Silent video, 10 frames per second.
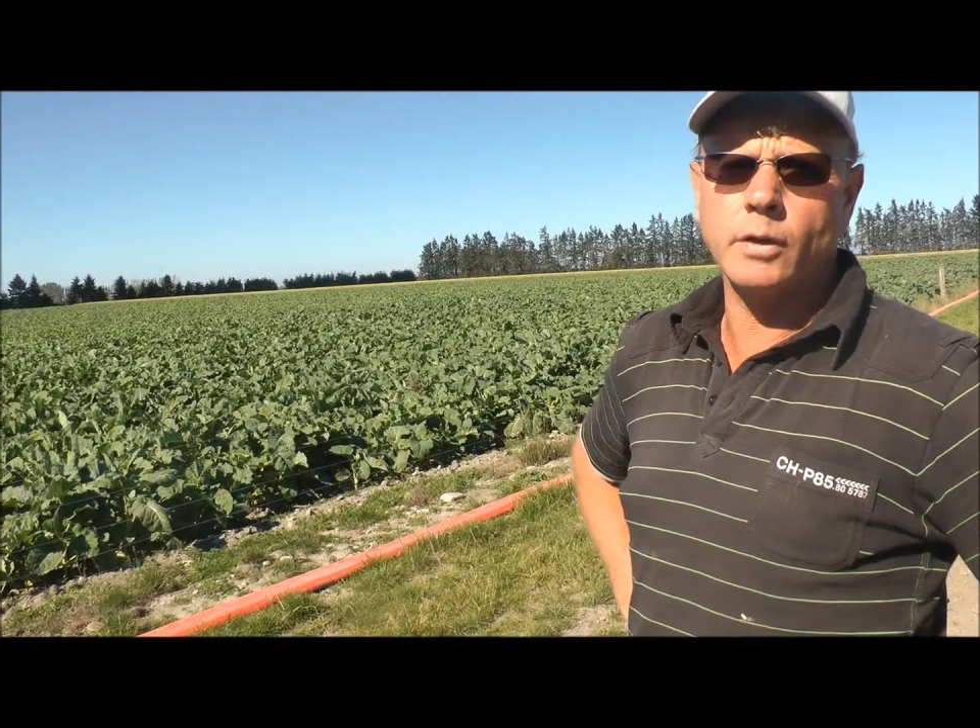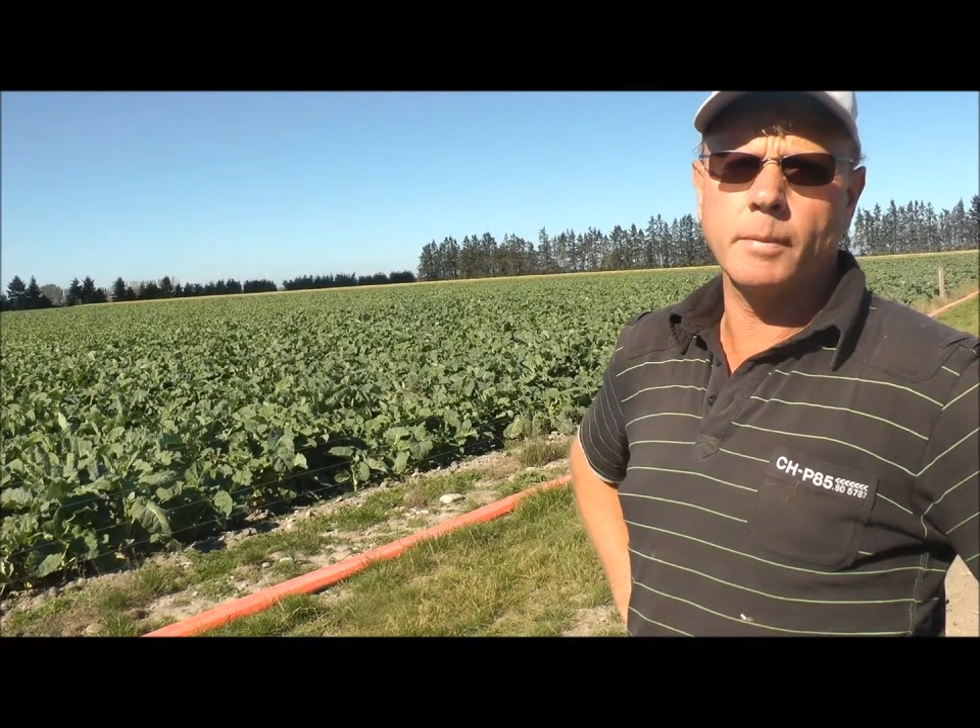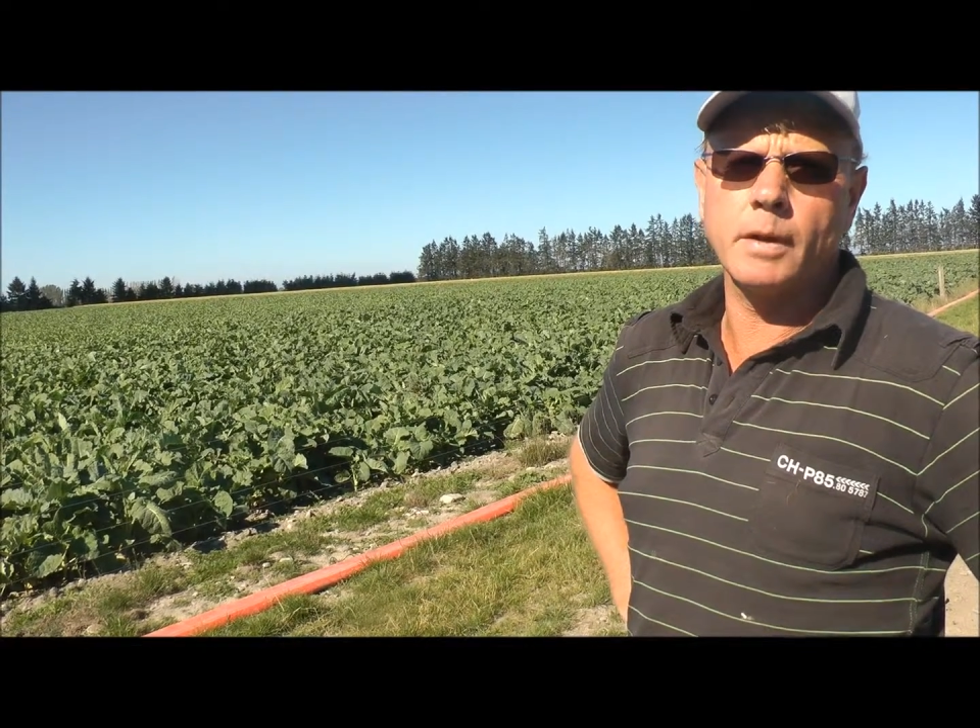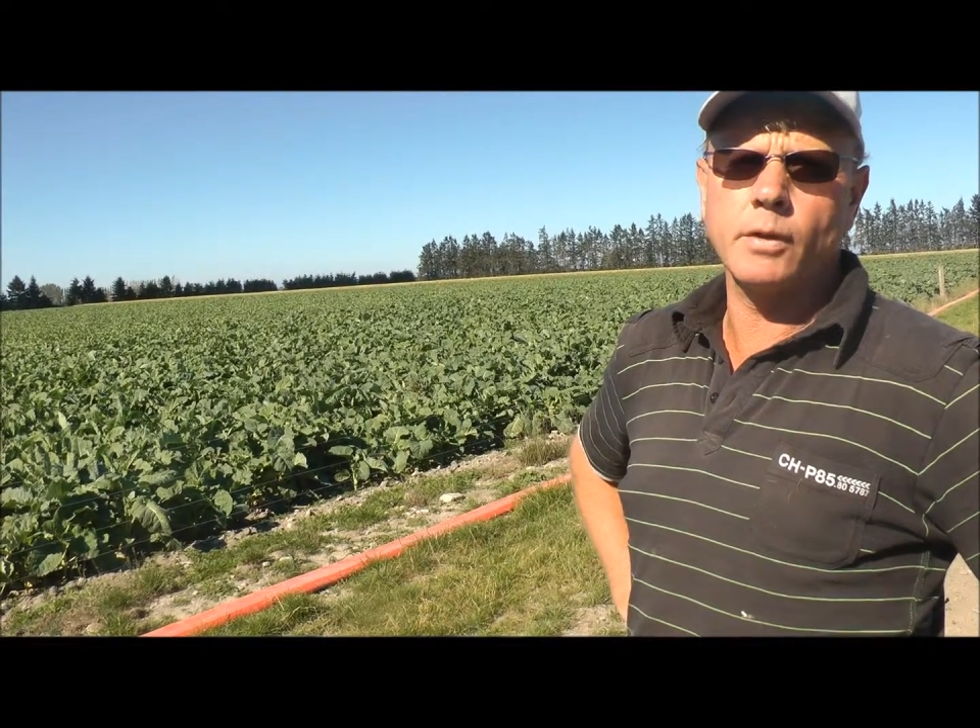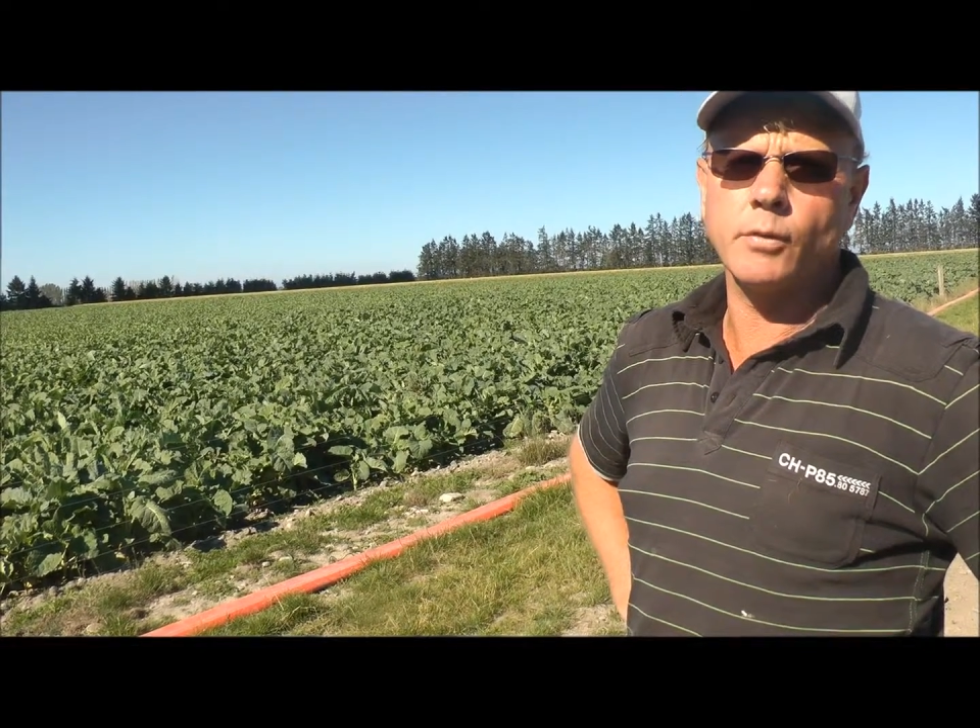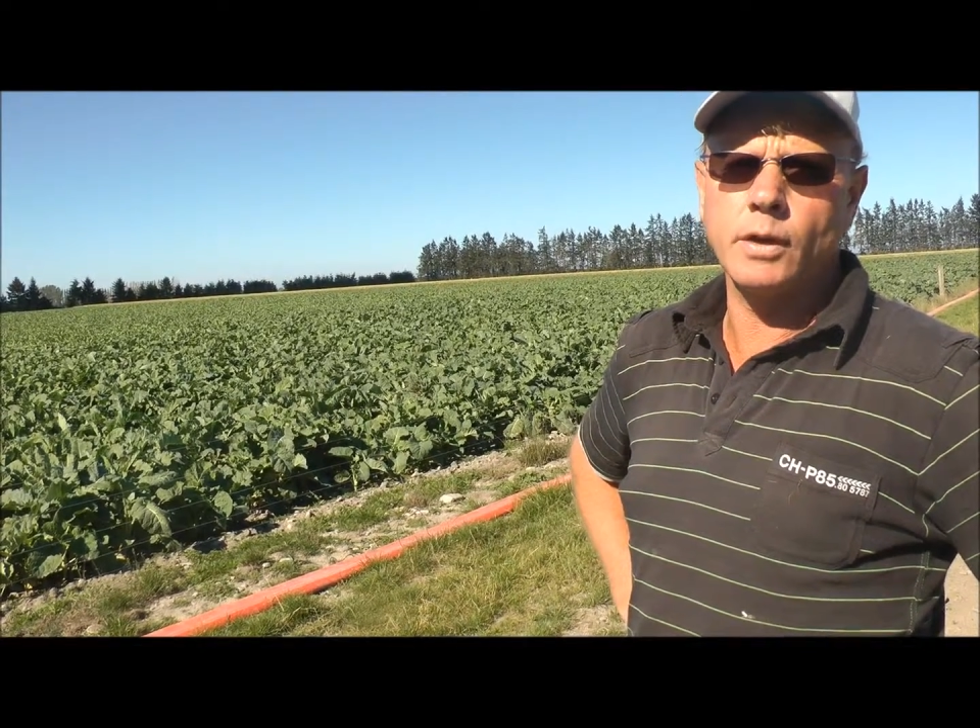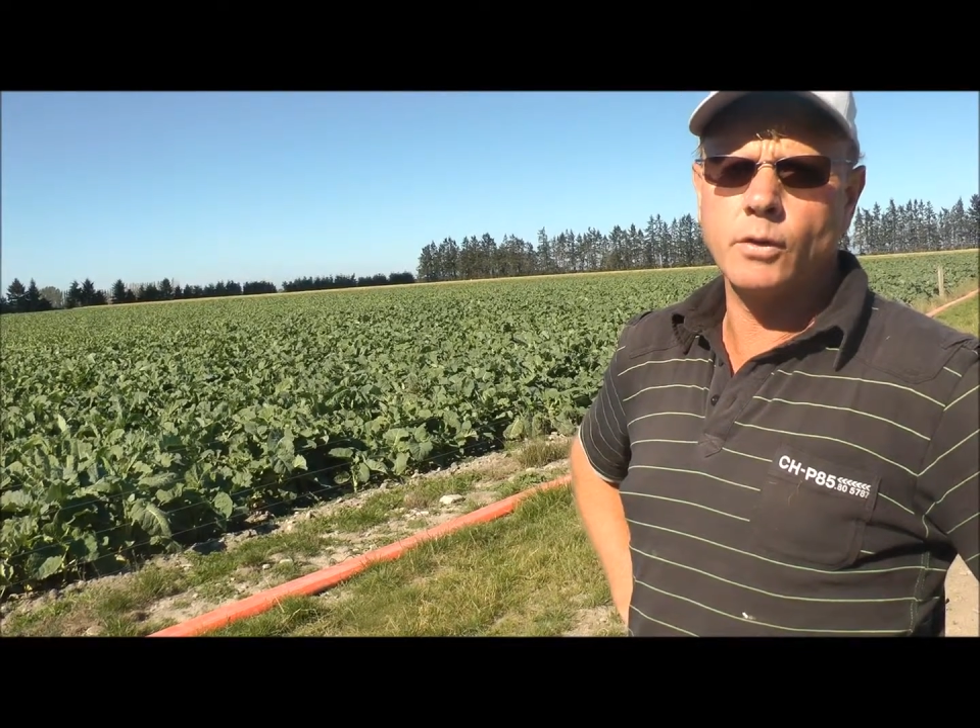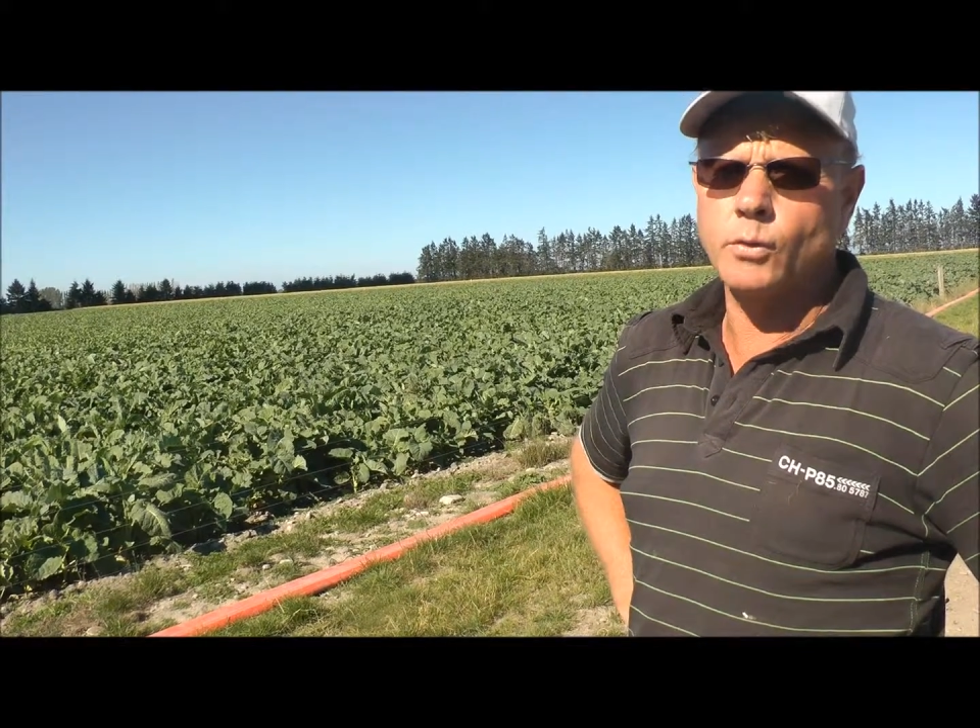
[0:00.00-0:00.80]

got about 3/4